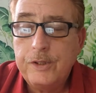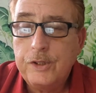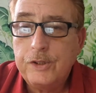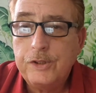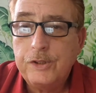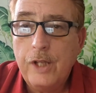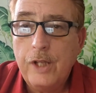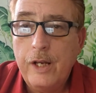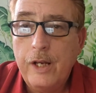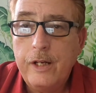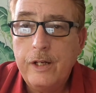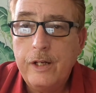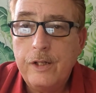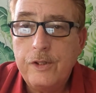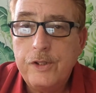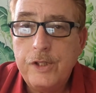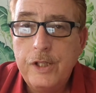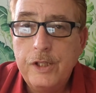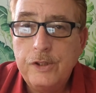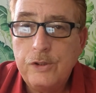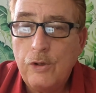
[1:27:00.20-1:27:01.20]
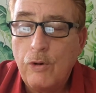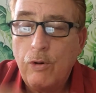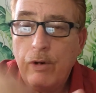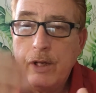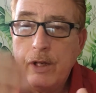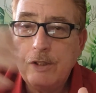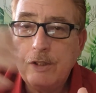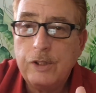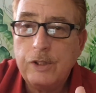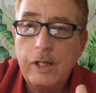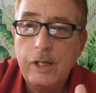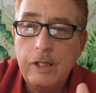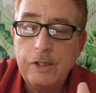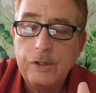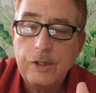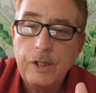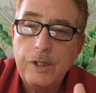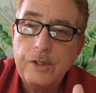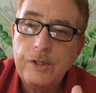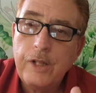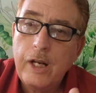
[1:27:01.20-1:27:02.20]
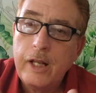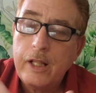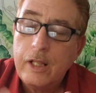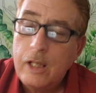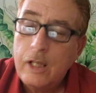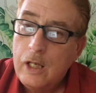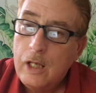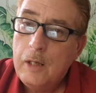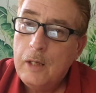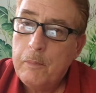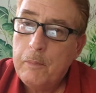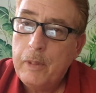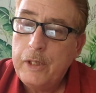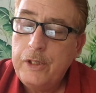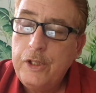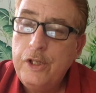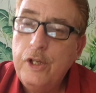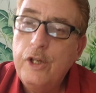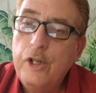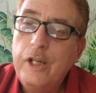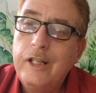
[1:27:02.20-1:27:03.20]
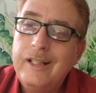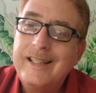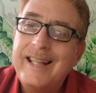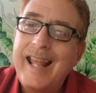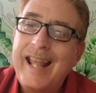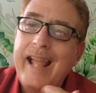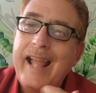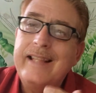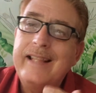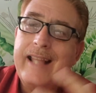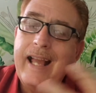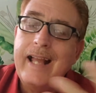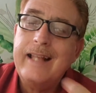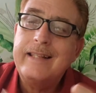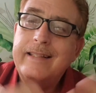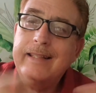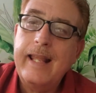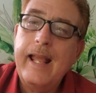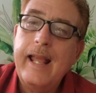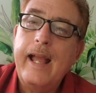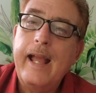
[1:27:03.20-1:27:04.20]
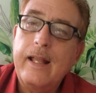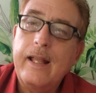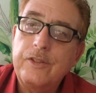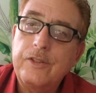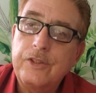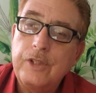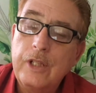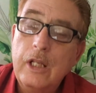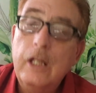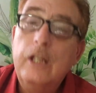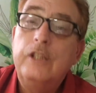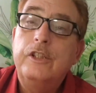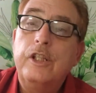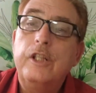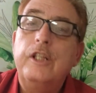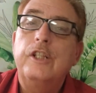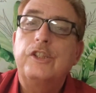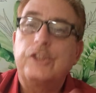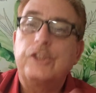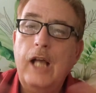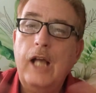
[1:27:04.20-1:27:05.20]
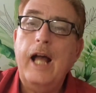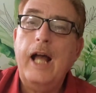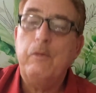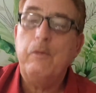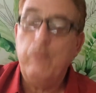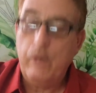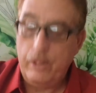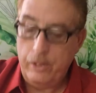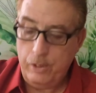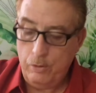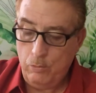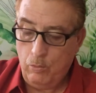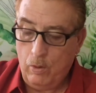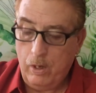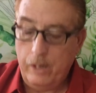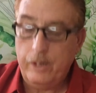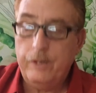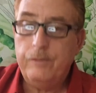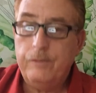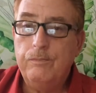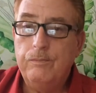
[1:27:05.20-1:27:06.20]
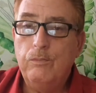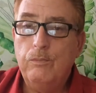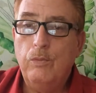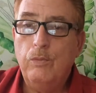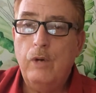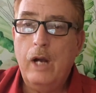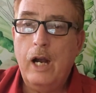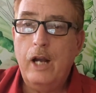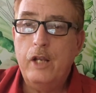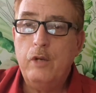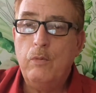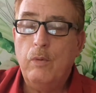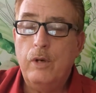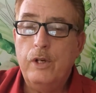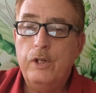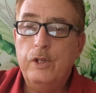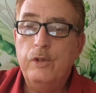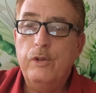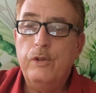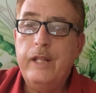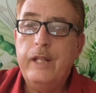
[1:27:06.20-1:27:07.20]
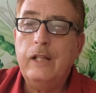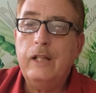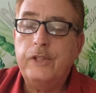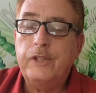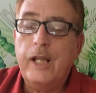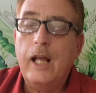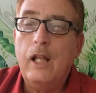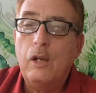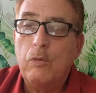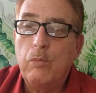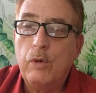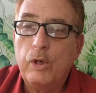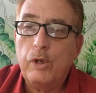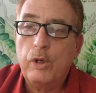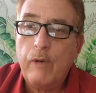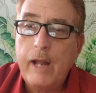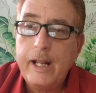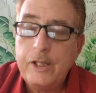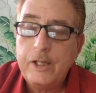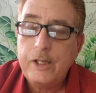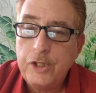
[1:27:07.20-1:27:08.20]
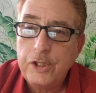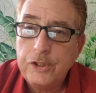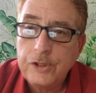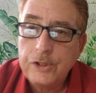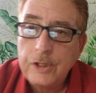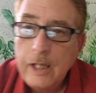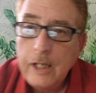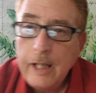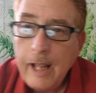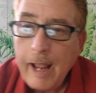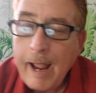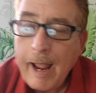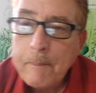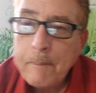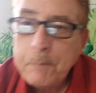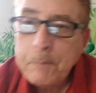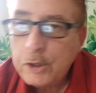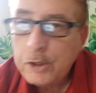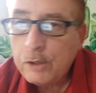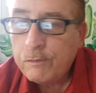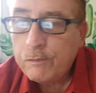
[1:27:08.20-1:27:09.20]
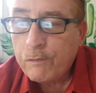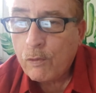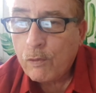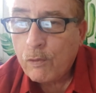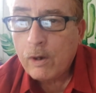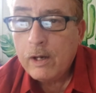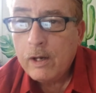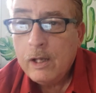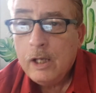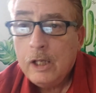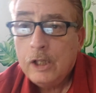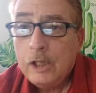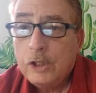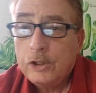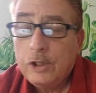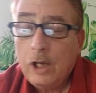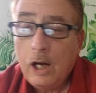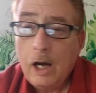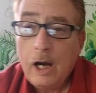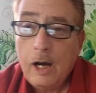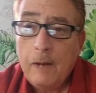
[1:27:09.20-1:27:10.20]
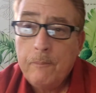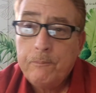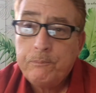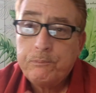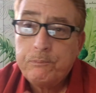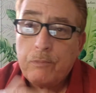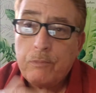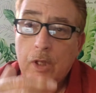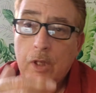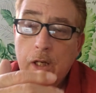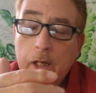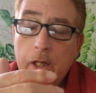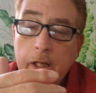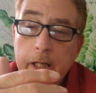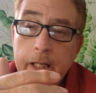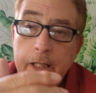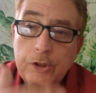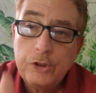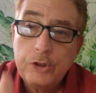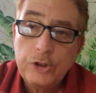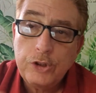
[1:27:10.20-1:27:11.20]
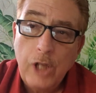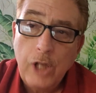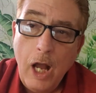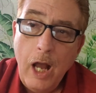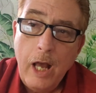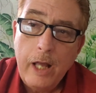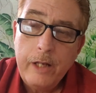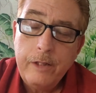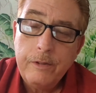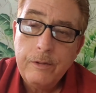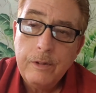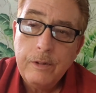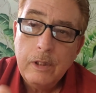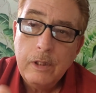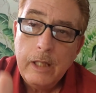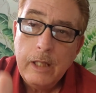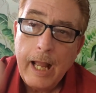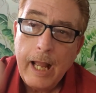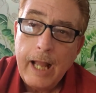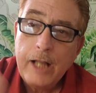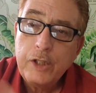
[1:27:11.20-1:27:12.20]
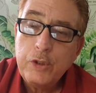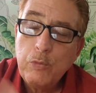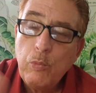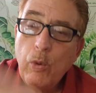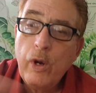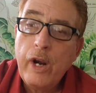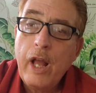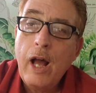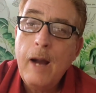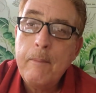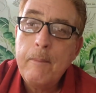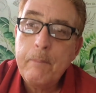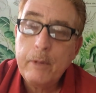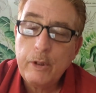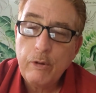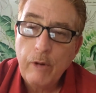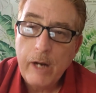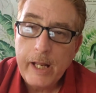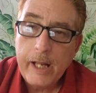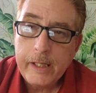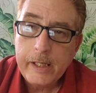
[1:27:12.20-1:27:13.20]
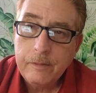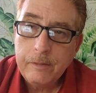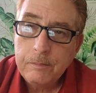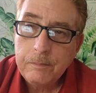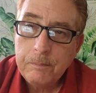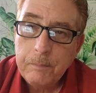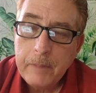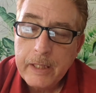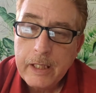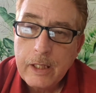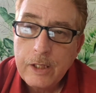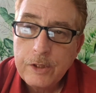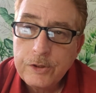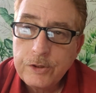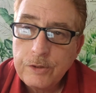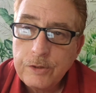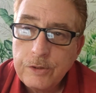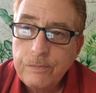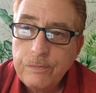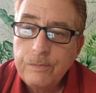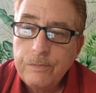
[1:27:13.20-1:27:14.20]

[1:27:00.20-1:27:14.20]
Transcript: a studier. She's already studied. But you can take that test to decide whether you want it, how you want to do it. And they'll tell her what grade she's aptitude for. His son actually went up a grade because of